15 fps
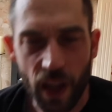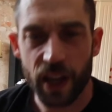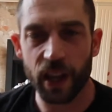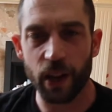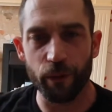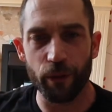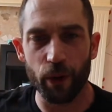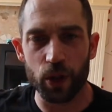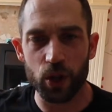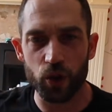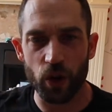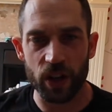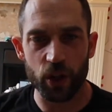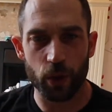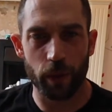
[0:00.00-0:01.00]
You can feel the
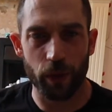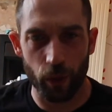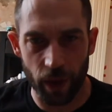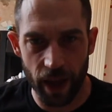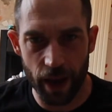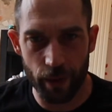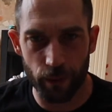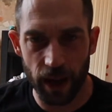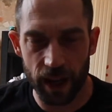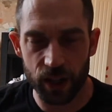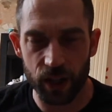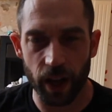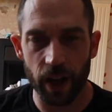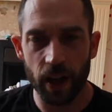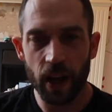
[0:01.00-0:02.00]
stretch coming through the hip
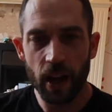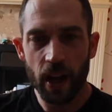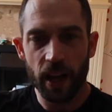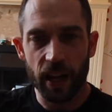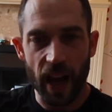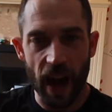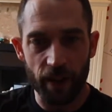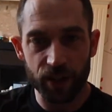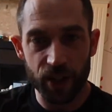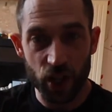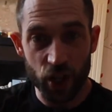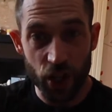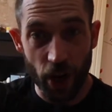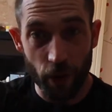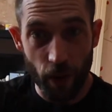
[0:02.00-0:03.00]
flexor. You're having to
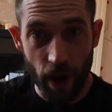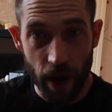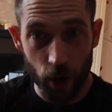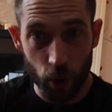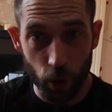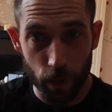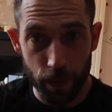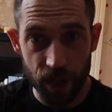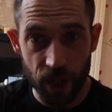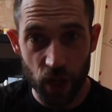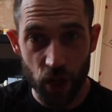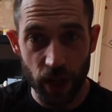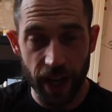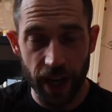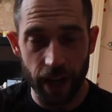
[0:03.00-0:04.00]
generate a good
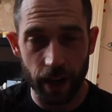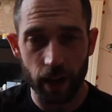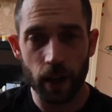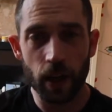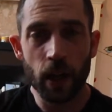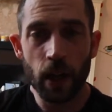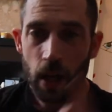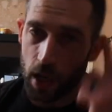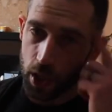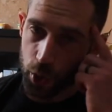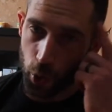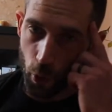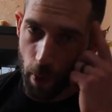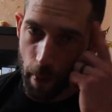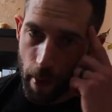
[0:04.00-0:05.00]
position here. So
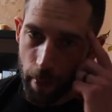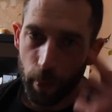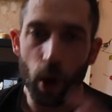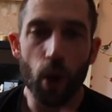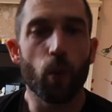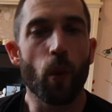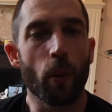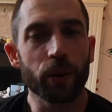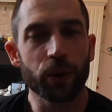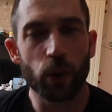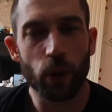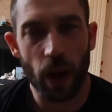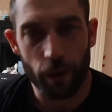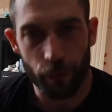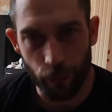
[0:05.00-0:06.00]
remember, when we do
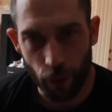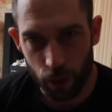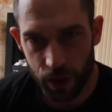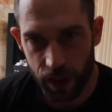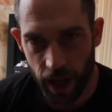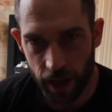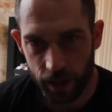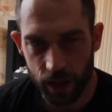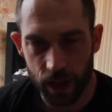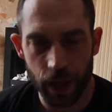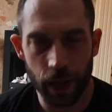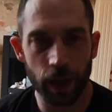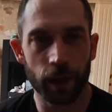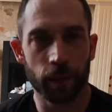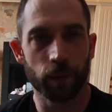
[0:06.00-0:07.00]
like frog stands
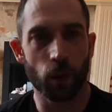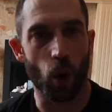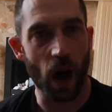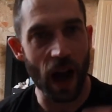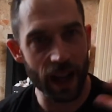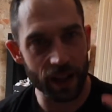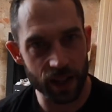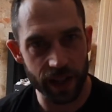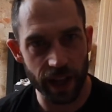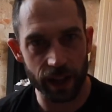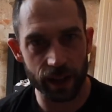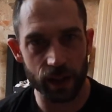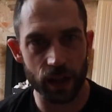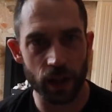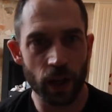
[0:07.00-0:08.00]
or
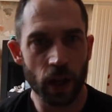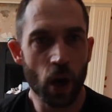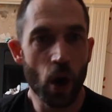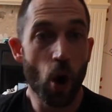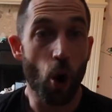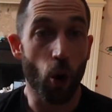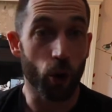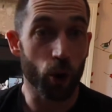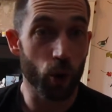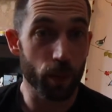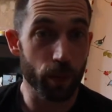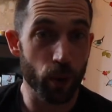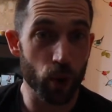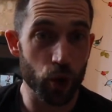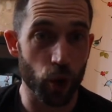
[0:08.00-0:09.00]
handstands or a good
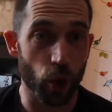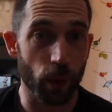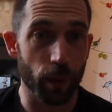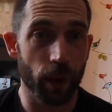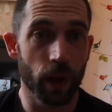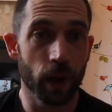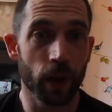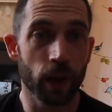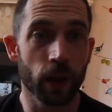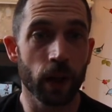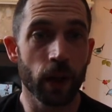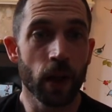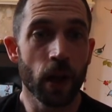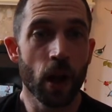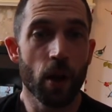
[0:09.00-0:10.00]
push up,
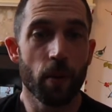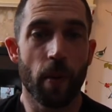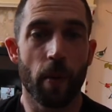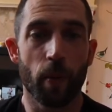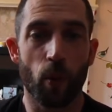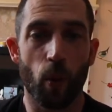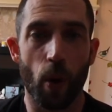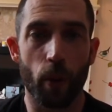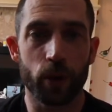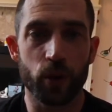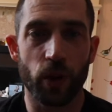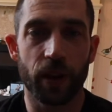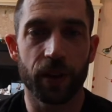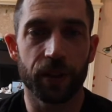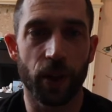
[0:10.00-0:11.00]
remember what we're
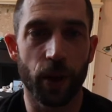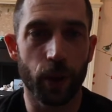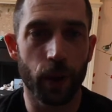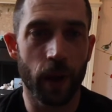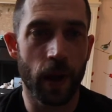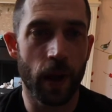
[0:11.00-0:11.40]
trying to do